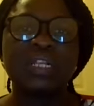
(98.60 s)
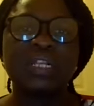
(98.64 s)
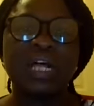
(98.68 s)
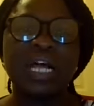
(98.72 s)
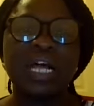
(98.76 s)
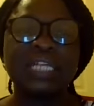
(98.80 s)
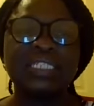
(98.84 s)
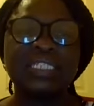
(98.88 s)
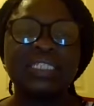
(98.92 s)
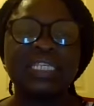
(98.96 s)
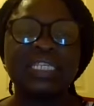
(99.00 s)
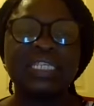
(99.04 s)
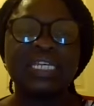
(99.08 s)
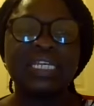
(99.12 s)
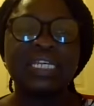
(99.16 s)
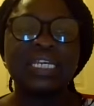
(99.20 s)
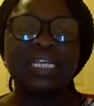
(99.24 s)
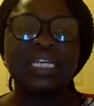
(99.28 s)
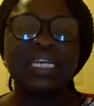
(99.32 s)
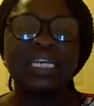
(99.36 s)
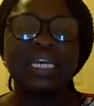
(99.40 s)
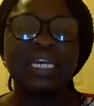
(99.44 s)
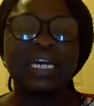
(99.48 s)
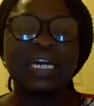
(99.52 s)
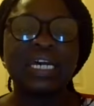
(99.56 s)
And
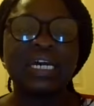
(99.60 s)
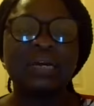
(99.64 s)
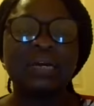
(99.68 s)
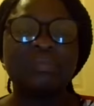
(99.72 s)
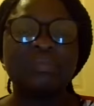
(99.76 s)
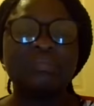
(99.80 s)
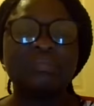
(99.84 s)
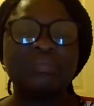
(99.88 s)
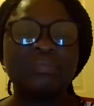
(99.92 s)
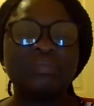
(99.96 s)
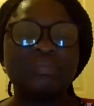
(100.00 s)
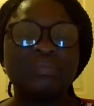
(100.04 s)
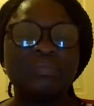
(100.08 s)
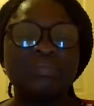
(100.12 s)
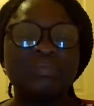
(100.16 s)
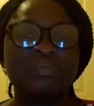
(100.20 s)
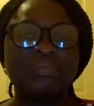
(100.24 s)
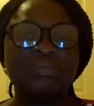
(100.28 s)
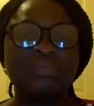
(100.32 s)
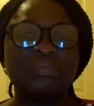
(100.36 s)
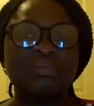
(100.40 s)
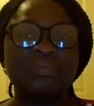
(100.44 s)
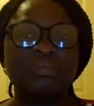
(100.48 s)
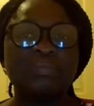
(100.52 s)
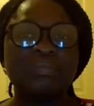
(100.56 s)
the
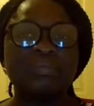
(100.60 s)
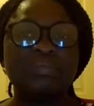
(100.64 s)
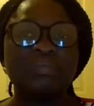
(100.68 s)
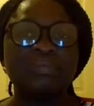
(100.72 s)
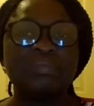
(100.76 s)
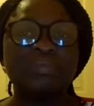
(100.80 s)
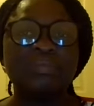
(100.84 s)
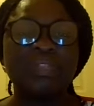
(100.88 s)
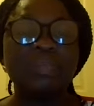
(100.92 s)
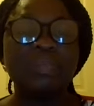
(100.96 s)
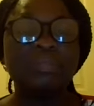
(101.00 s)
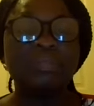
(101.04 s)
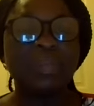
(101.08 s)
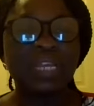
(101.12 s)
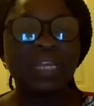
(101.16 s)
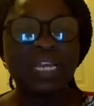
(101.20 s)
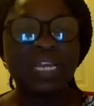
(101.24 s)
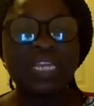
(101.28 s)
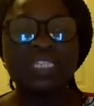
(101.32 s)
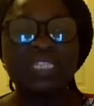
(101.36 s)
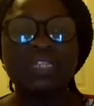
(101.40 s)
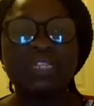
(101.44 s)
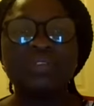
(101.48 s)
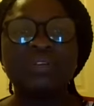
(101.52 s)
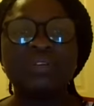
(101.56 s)

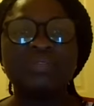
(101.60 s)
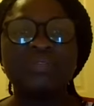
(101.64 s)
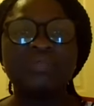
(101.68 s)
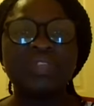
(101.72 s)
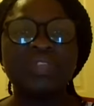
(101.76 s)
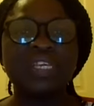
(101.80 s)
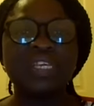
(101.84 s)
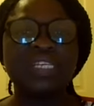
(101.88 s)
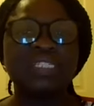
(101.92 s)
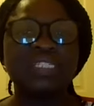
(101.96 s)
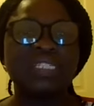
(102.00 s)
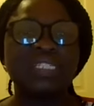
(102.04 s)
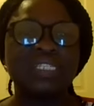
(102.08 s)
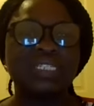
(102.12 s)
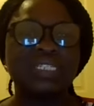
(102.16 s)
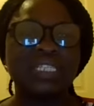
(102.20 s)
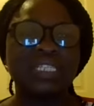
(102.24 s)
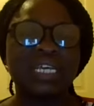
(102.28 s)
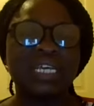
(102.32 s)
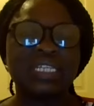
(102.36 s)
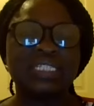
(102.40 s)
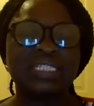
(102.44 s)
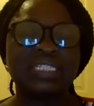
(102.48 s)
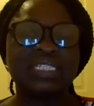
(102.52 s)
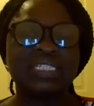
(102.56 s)
implication of this is
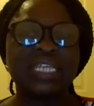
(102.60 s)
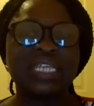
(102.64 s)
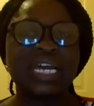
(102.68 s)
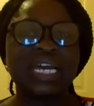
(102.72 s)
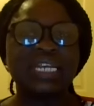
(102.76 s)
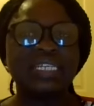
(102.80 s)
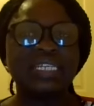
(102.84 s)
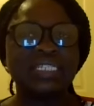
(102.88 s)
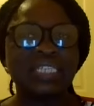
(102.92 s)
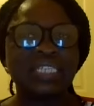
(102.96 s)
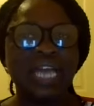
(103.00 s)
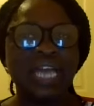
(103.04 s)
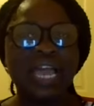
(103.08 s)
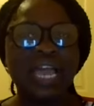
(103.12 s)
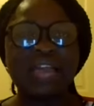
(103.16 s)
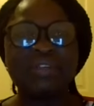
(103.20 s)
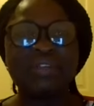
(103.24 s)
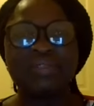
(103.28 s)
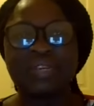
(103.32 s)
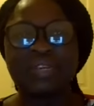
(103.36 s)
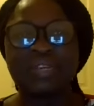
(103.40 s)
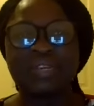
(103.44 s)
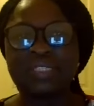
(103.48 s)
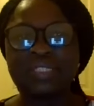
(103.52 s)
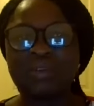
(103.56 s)
that there is high
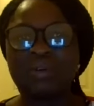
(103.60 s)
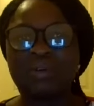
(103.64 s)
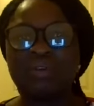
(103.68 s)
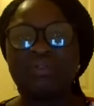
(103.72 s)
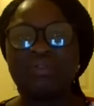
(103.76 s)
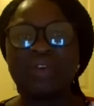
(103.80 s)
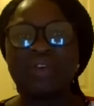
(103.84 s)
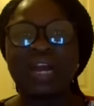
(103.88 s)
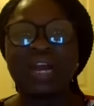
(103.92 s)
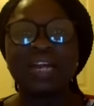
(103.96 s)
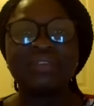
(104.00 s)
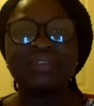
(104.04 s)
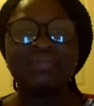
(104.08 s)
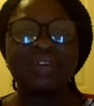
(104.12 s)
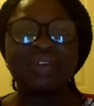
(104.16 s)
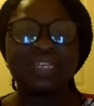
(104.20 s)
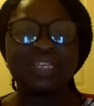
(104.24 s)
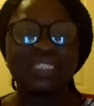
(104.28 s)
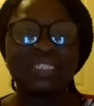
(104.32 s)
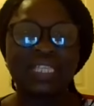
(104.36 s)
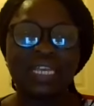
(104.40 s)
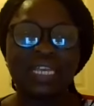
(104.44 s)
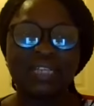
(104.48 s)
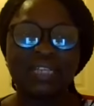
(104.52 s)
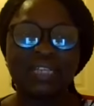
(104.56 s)
risk of
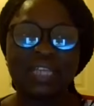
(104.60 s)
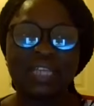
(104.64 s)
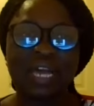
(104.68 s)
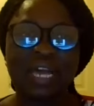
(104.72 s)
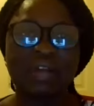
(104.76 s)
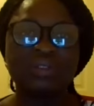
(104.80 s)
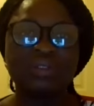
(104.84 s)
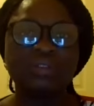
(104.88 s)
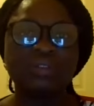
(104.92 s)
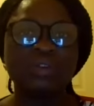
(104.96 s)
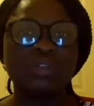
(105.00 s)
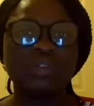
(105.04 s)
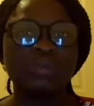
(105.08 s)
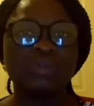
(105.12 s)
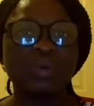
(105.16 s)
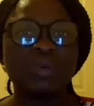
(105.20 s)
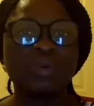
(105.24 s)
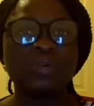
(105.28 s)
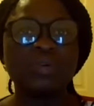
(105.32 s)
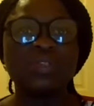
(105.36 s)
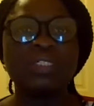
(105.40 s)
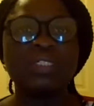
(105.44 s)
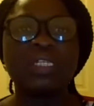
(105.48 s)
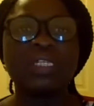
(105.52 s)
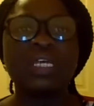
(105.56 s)
adverse health outcomes
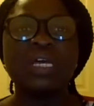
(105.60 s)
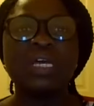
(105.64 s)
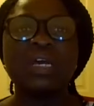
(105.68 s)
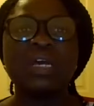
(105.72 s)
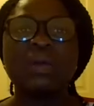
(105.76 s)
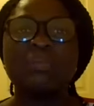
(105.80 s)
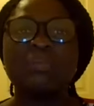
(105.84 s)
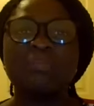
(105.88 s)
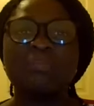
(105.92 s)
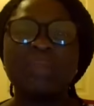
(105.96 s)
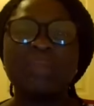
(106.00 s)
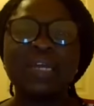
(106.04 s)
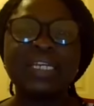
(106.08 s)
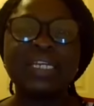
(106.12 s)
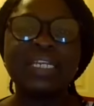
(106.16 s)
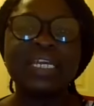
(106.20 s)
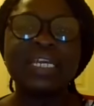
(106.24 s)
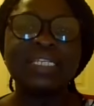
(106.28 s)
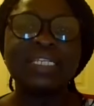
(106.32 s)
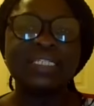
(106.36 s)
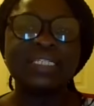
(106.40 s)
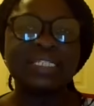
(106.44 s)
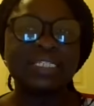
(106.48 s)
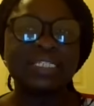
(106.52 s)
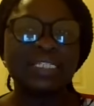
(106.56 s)
because
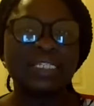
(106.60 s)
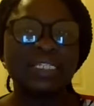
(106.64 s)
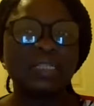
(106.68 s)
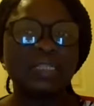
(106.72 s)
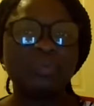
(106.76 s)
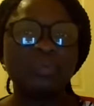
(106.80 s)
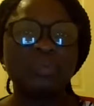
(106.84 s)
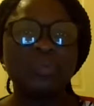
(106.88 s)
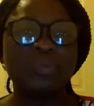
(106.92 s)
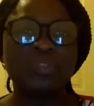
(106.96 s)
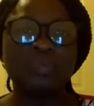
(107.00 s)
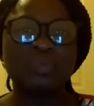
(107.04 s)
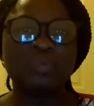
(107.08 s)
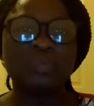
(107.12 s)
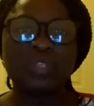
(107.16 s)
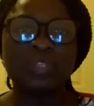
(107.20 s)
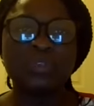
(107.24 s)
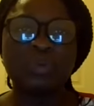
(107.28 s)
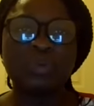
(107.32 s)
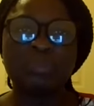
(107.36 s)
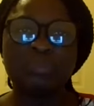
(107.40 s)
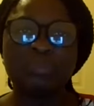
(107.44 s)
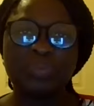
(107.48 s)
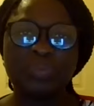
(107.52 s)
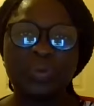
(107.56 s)
pregnancies in the
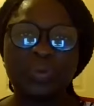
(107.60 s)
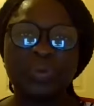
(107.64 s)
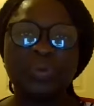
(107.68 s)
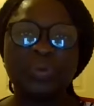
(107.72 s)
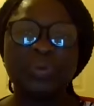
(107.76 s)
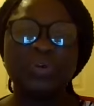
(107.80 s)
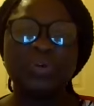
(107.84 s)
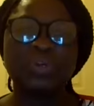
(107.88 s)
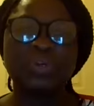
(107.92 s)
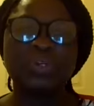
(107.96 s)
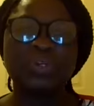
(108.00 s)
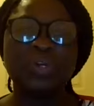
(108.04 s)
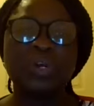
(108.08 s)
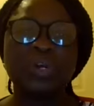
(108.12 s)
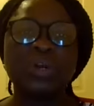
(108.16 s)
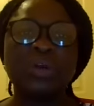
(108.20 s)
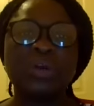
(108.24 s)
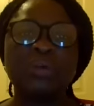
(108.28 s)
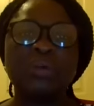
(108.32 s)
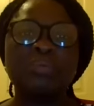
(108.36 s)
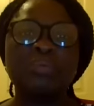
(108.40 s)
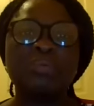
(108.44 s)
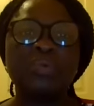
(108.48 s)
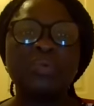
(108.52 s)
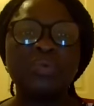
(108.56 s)
postpartum period
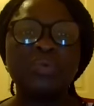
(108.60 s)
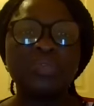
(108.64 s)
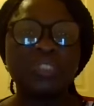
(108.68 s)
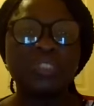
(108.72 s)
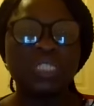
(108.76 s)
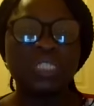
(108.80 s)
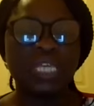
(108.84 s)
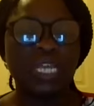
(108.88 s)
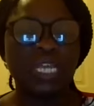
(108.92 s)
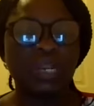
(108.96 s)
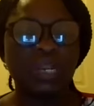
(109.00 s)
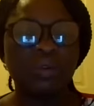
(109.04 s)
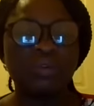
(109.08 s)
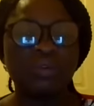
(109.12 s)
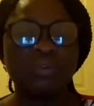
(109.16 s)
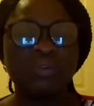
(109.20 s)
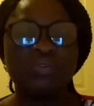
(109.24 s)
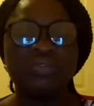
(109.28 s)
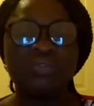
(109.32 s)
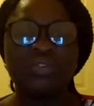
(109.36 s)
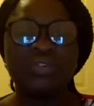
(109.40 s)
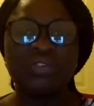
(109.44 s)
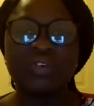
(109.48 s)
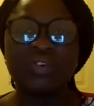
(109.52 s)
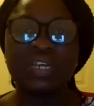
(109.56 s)
pose a lot
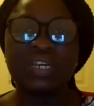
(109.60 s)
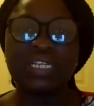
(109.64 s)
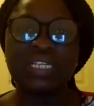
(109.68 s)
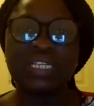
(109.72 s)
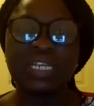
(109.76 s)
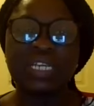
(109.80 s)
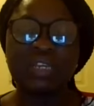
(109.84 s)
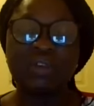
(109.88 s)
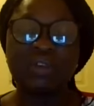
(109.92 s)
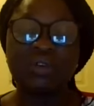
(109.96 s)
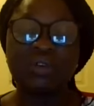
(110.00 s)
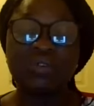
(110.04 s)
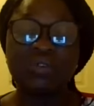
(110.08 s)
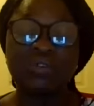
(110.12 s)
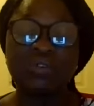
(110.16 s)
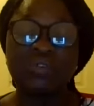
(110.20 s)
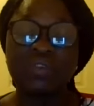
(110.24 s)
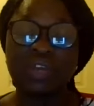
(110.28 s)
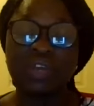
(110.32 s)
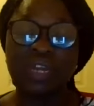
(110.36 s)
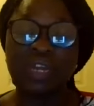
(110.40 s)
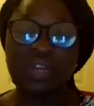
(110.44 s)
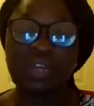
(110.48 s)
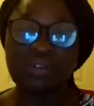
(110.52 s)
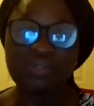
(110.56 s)
of
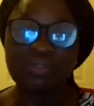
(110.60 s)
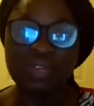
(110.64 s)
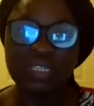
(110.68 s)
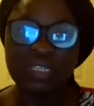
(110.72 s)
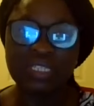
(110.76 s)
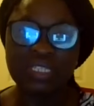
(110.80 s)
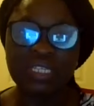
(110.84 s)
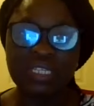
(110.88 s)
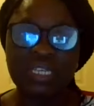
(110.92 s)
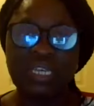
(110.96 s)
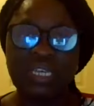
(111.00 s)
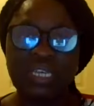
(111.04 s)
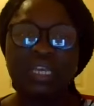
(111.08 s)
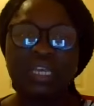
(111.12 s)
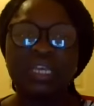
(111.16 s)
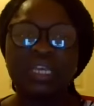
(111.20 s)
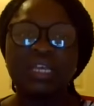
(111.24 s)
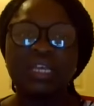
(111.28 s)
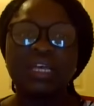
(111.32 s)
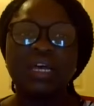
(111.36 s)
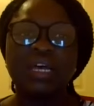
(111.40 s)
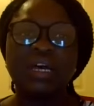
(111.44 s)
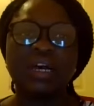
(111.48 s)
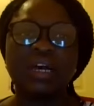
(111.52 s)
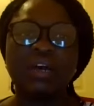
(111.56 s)
risk
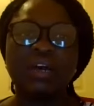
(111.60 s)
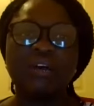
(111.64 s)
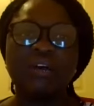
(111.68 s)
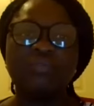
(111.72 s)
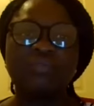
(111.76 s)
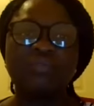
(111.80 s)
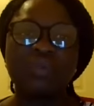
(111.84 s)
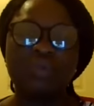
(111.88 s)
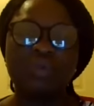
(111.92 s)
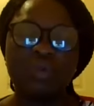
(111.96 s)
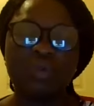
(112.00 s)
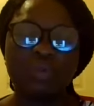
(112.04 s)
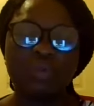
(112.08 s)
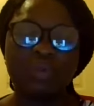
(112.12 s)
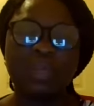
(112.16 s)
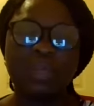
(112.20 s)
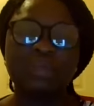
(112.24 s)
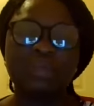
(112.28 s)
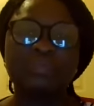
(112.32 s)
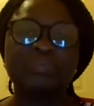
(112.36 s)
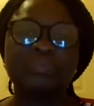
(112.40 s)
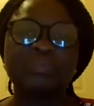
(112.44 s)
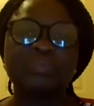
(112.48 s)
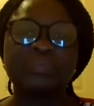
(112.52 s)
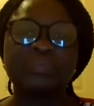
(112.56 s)
for women.